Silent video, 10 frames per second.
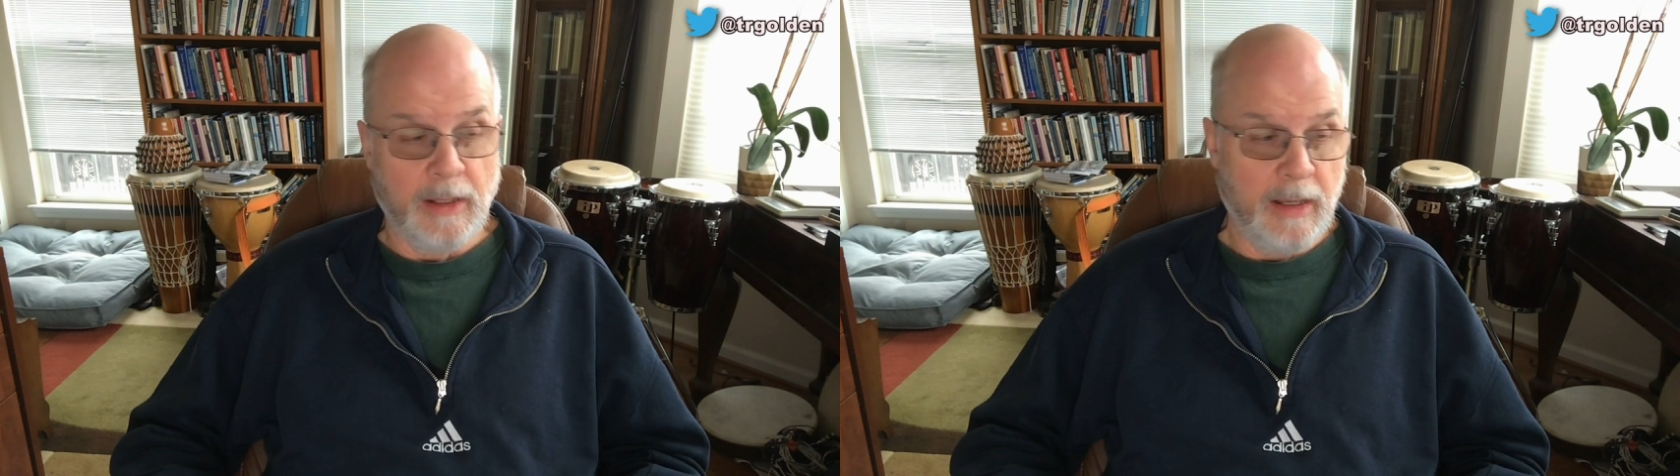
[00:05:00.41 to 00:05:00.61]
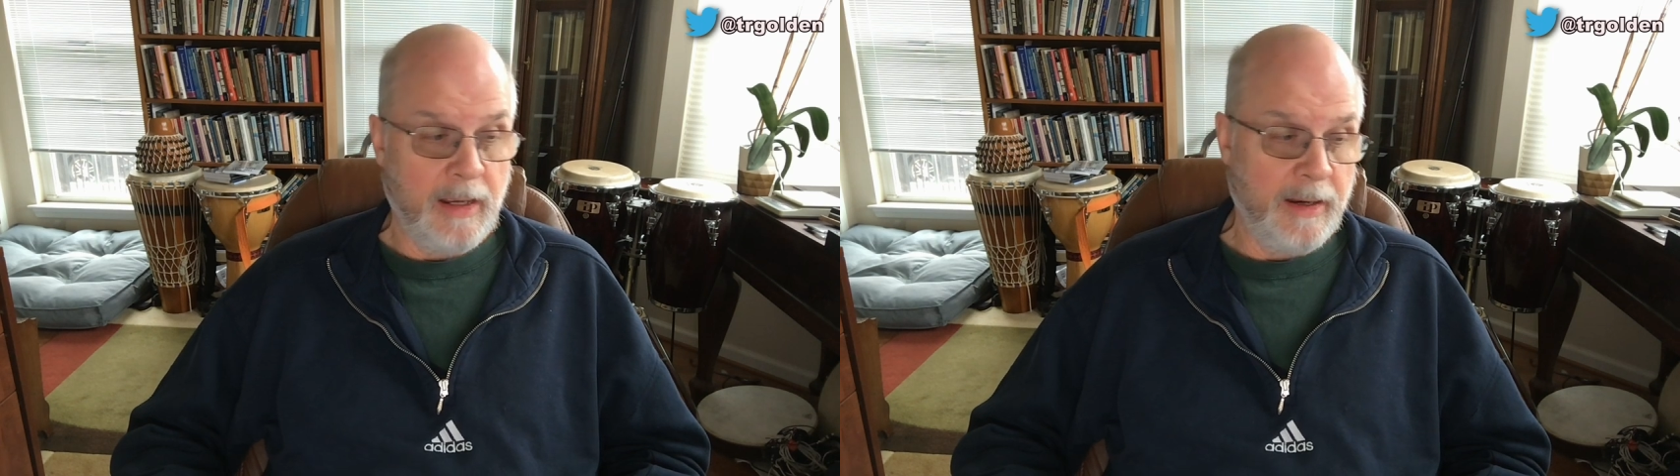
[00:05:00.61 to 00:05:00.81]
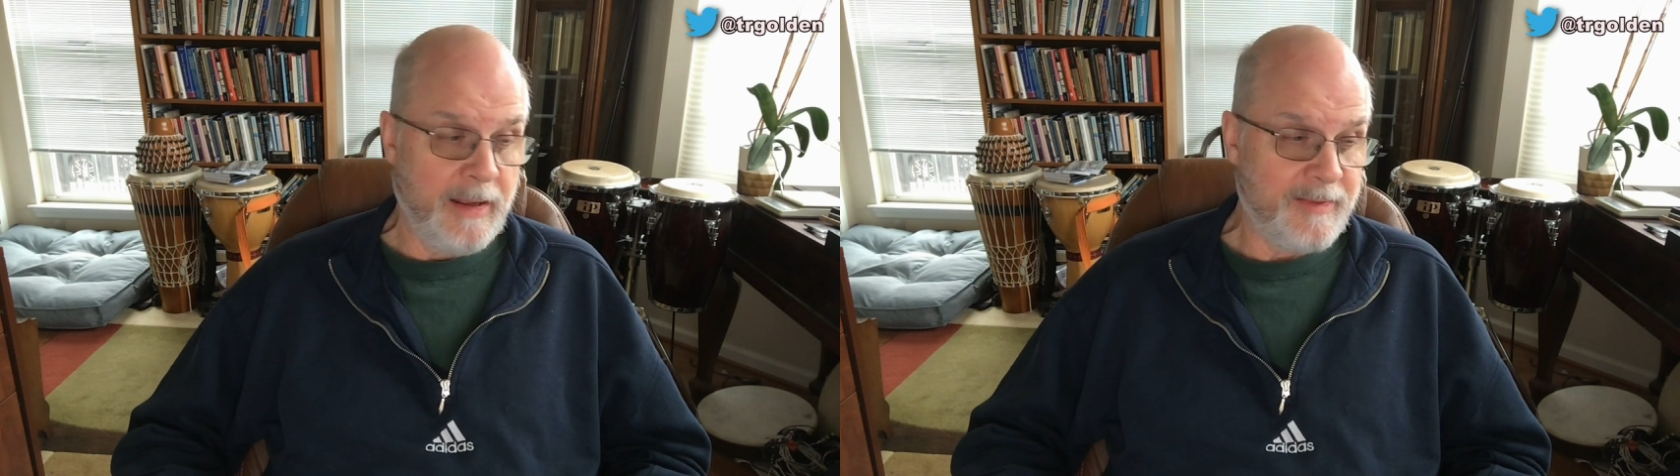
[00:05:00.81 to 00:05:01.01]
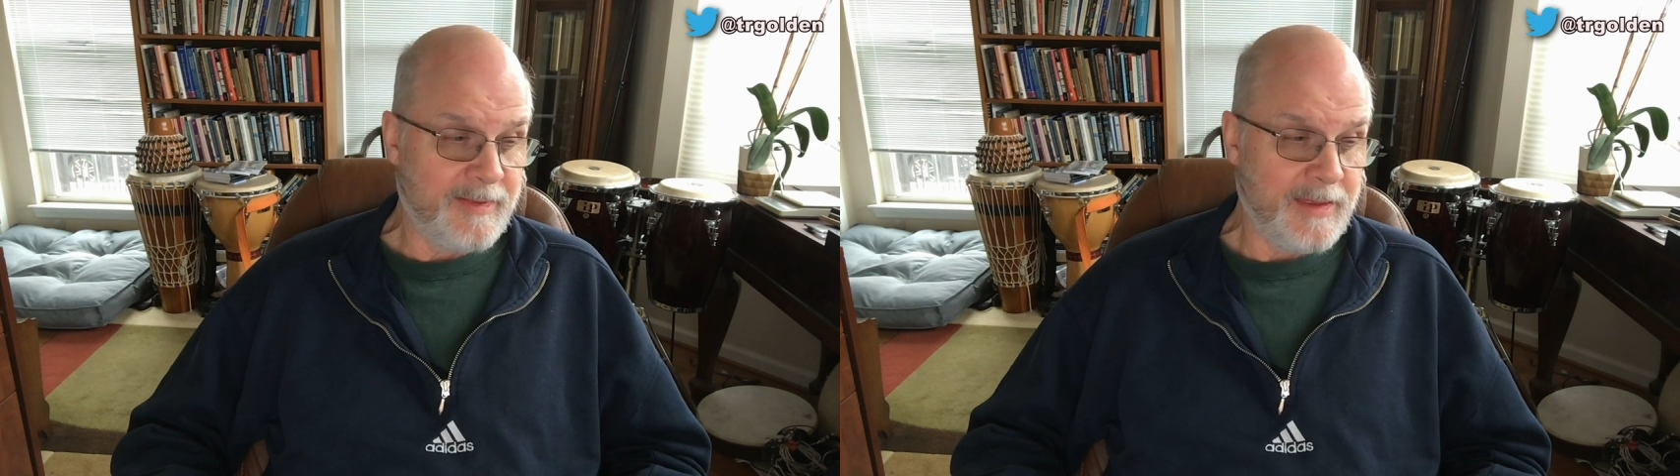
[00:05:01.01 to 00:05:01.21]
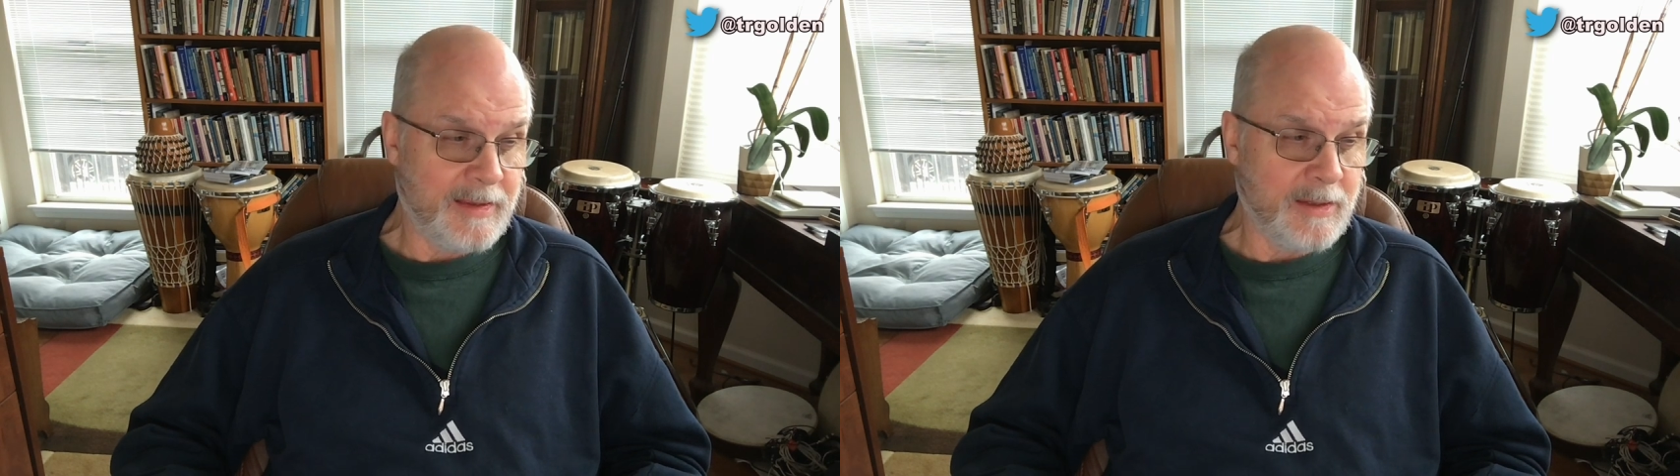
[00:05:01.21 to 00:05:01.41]
And I
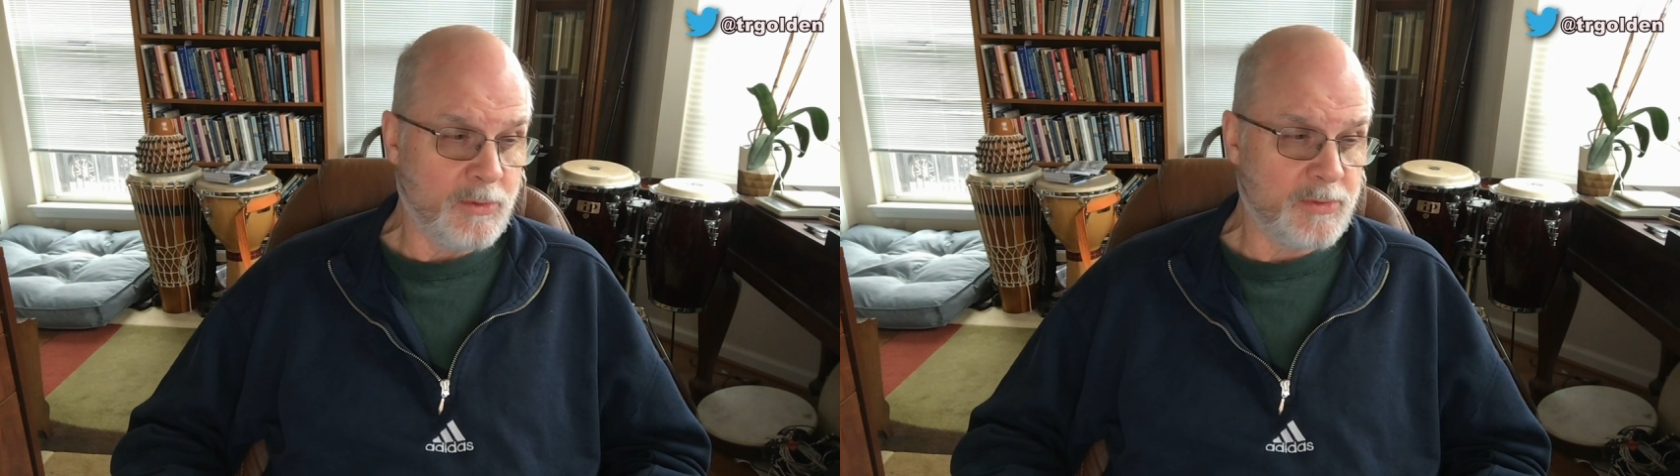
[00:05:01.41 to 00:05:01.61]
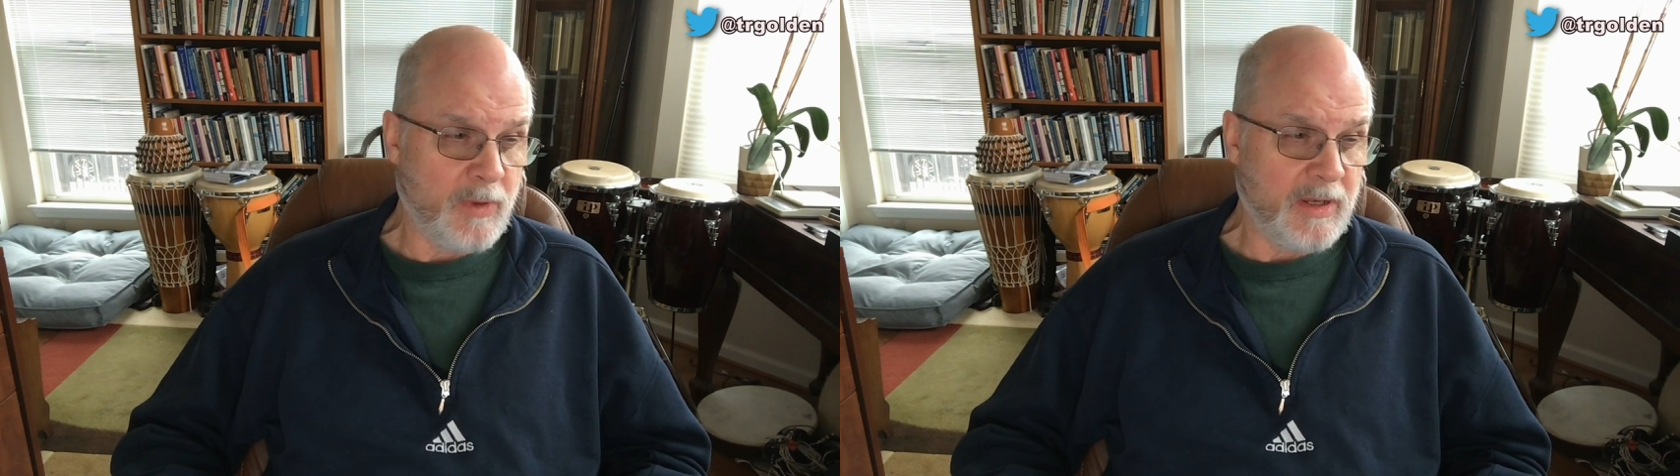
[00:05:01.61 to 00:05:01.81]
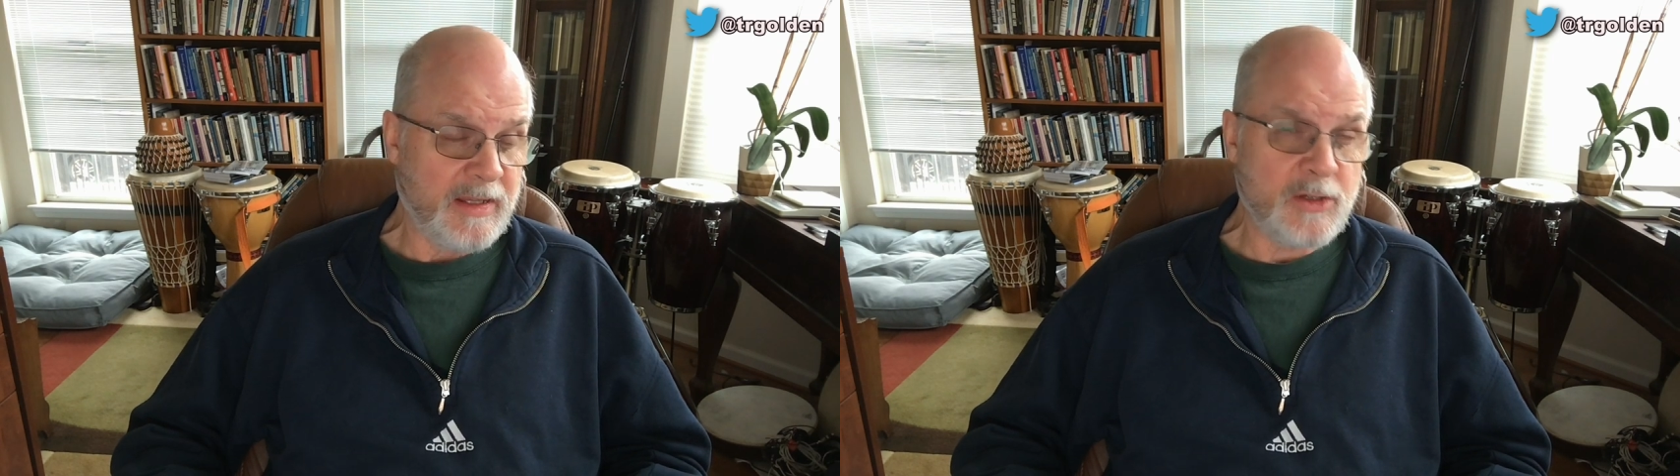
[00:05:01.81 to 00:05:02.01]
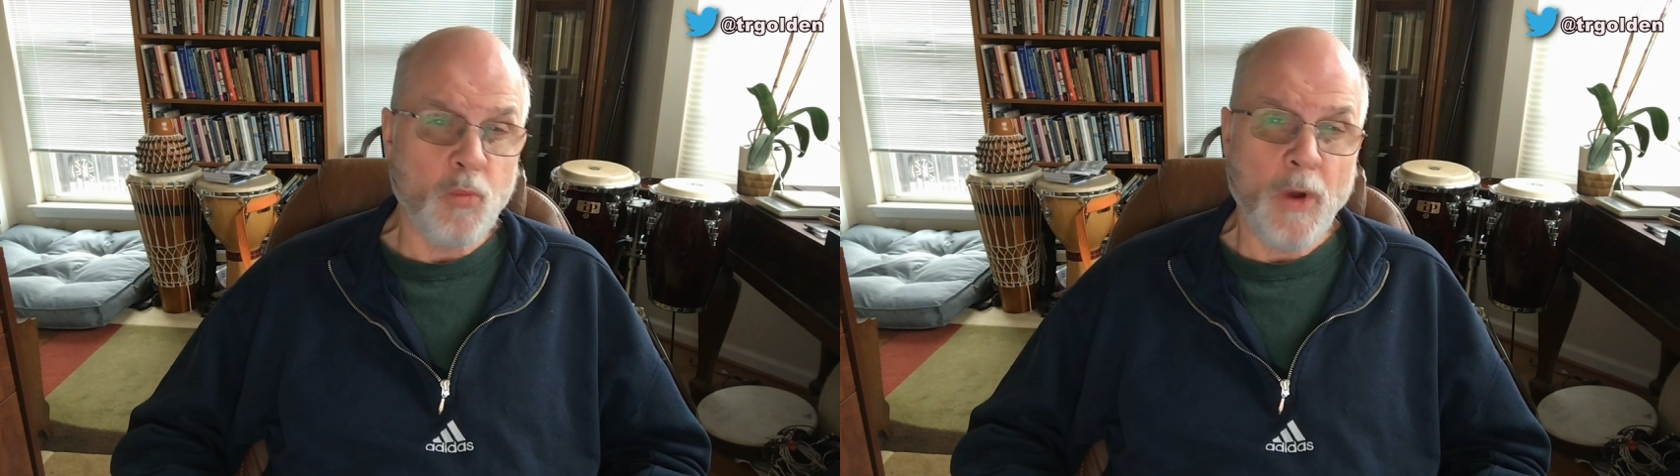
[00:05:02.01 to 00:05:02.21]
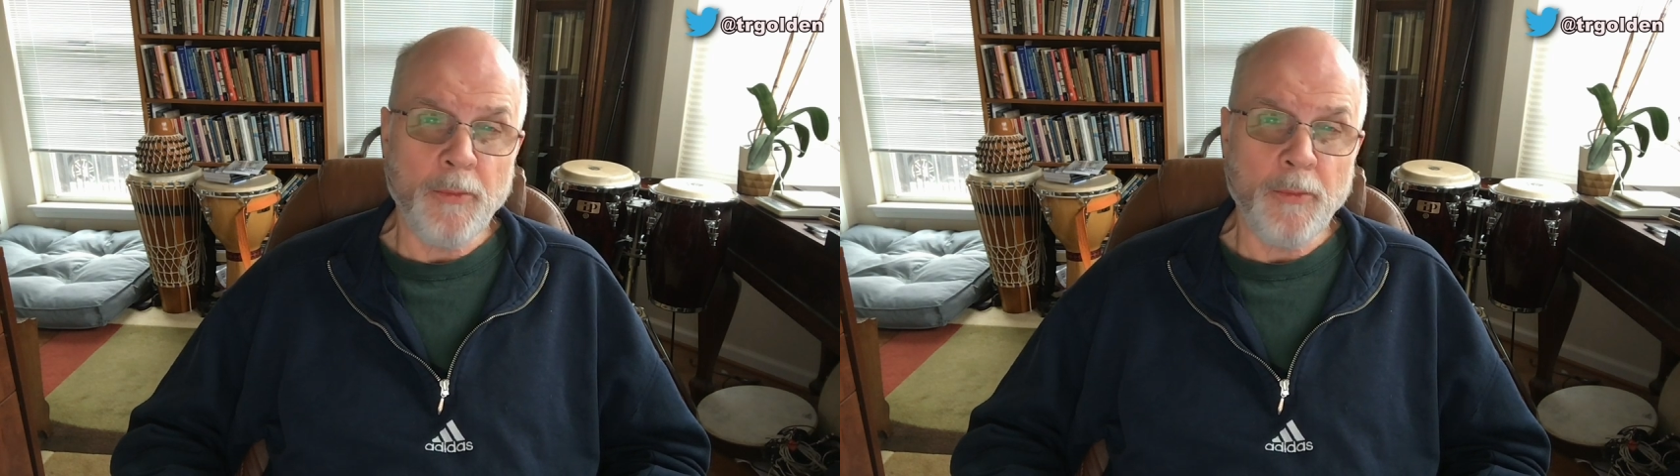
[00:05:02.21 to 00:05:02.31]
think there was at least one